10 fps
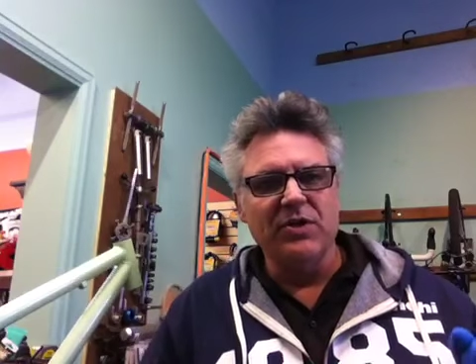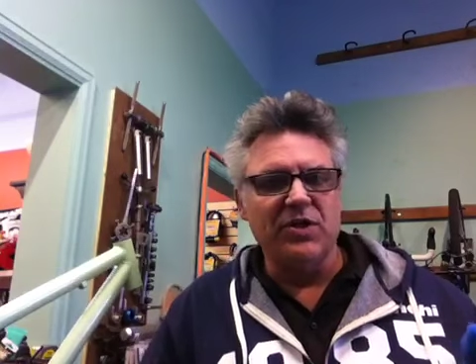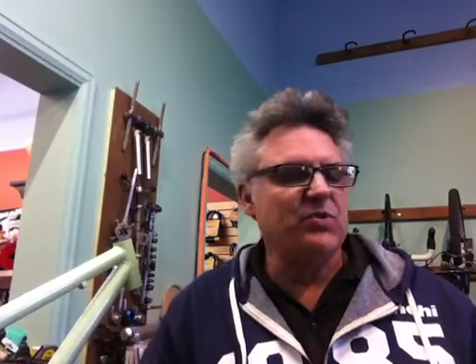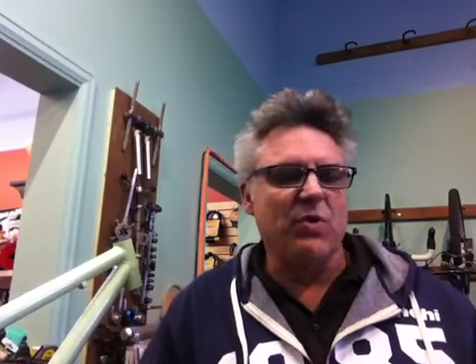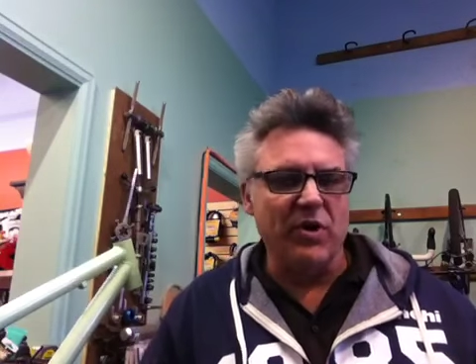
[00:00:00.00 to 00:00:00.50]

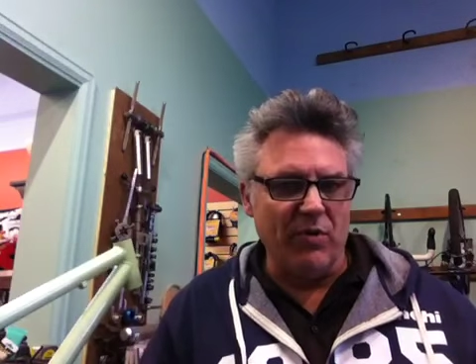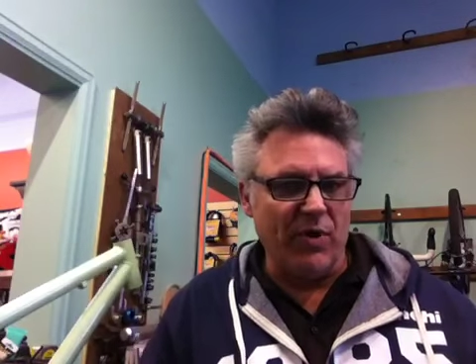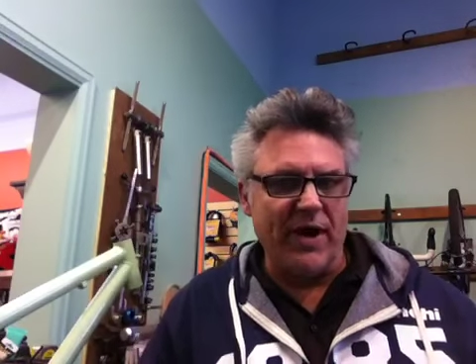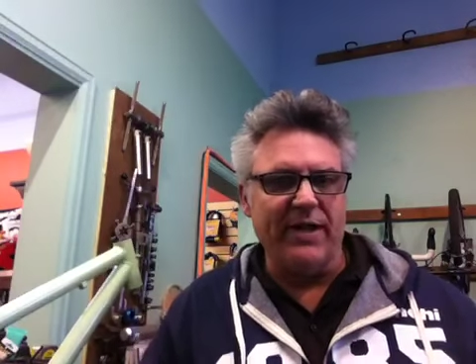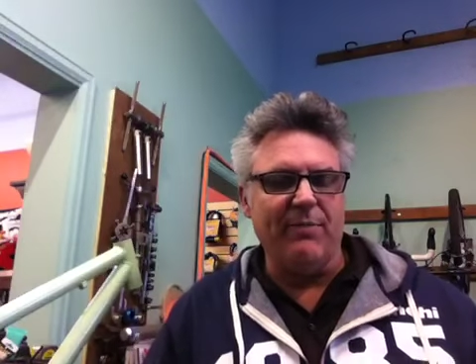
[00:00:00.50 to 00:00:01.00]
She just wanted to
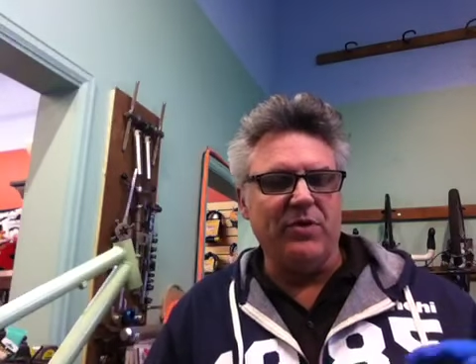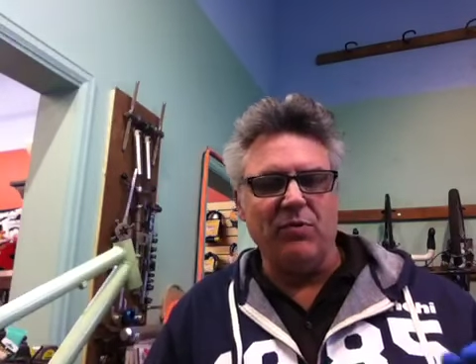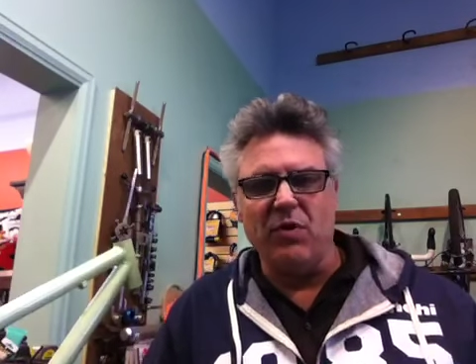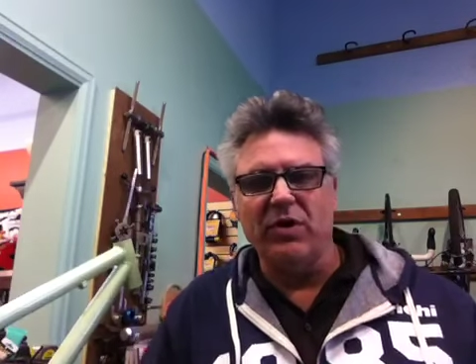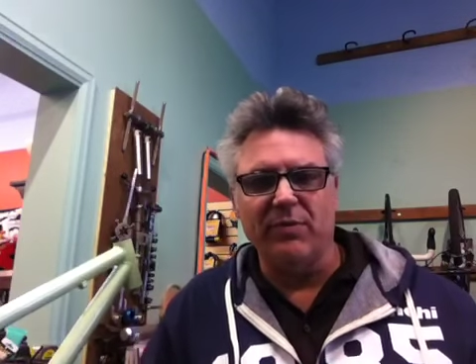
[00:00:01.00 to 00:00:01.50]
ride it, but
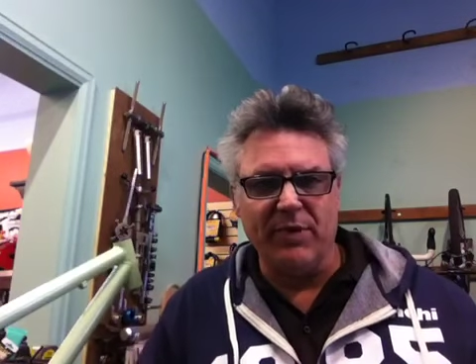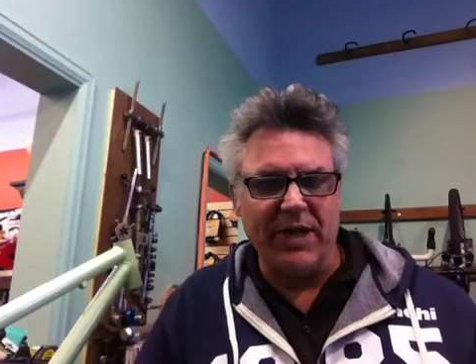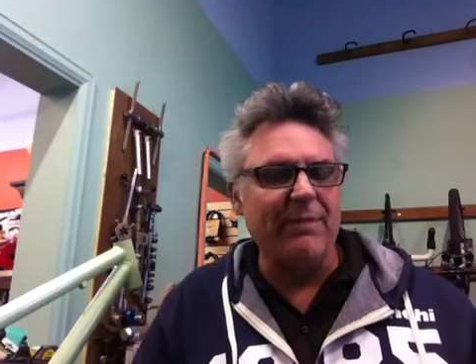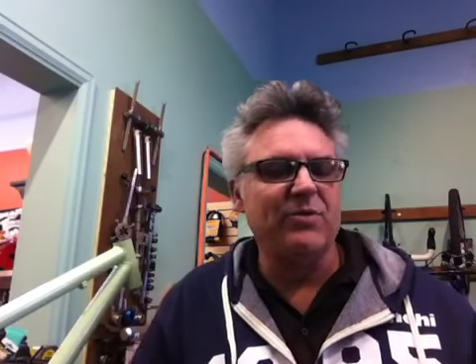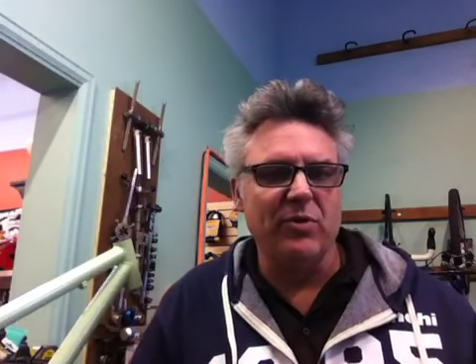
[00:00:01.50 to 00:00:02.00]
she wanted it to
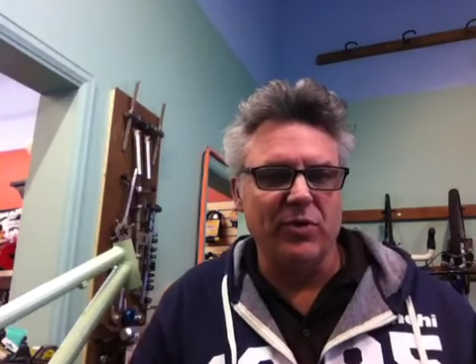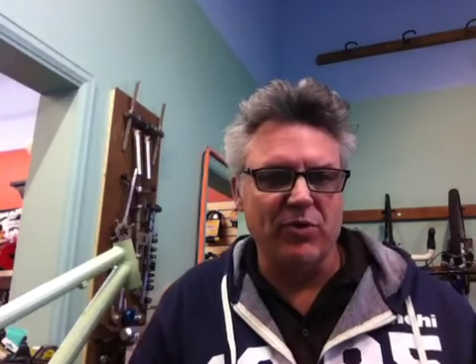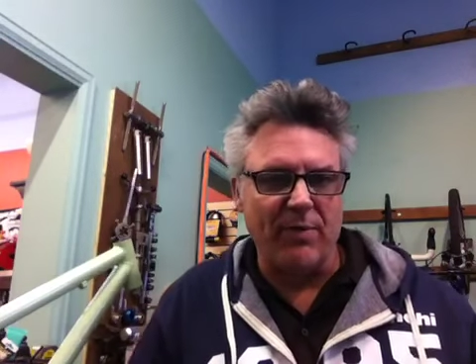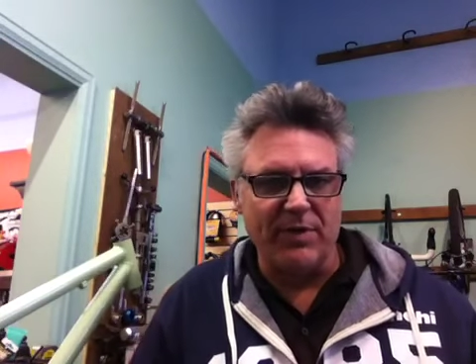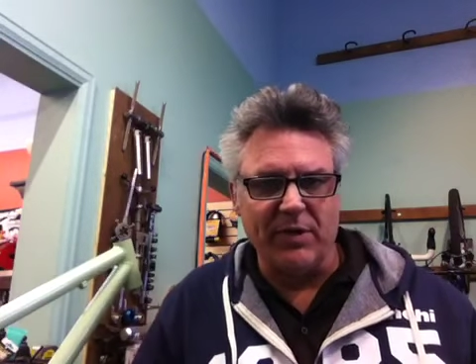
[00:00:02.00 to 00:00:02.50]
be absolutely
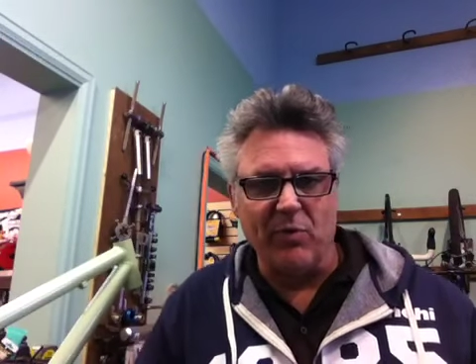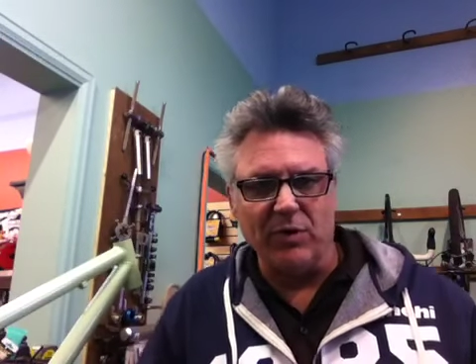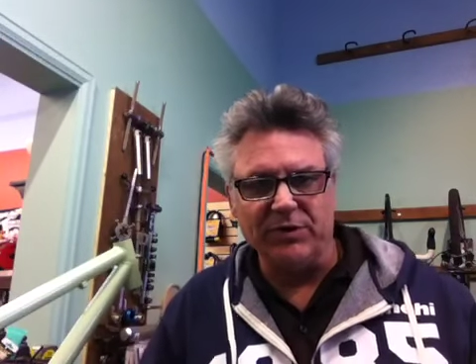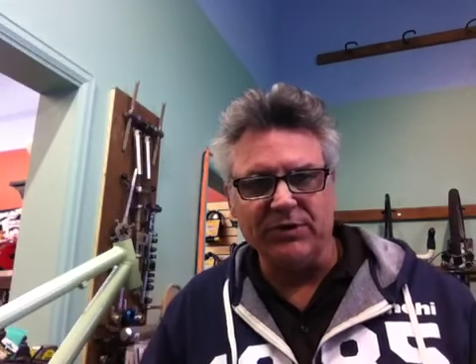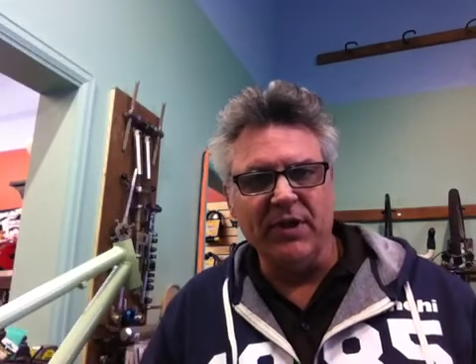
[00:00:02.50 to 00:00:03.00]
drop-dead
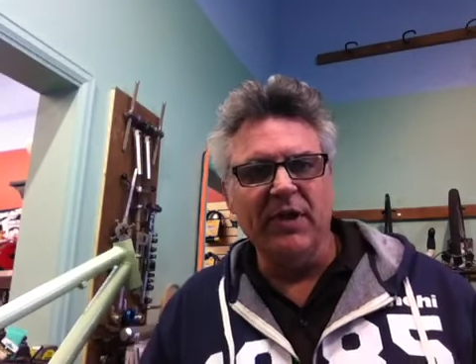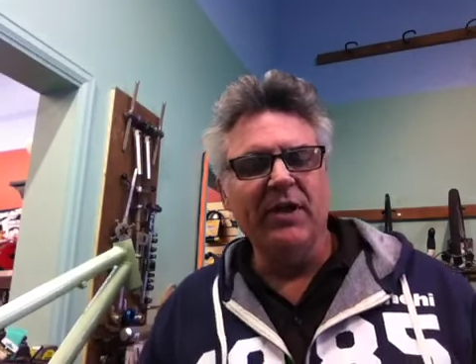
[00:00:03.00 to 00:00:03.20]
gorgeous.